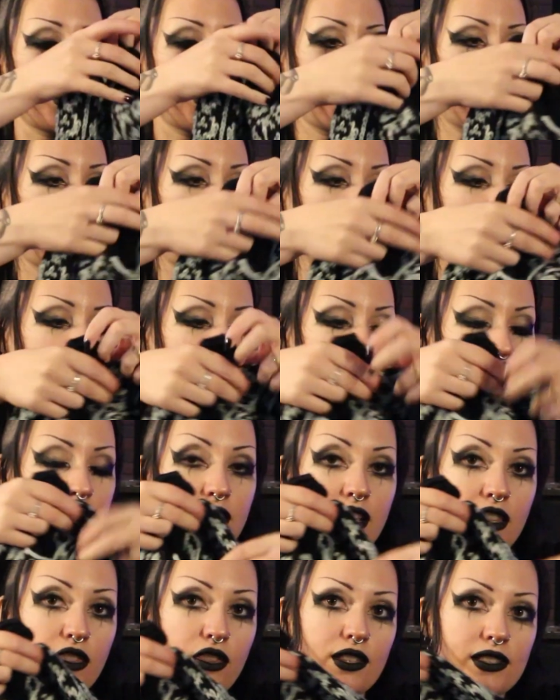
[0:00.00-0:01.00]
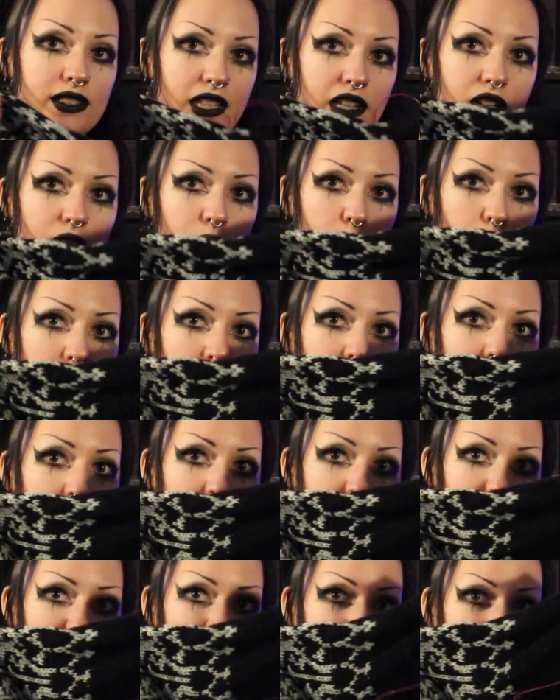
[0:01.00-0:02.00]
and did this colour
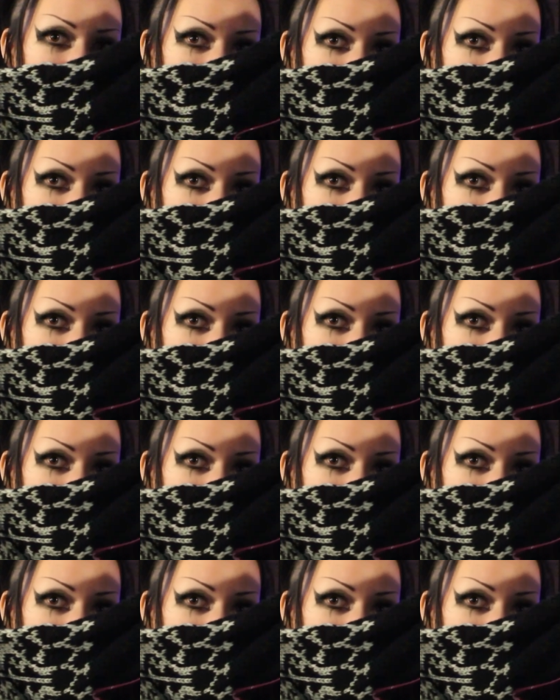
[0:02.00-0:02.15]
work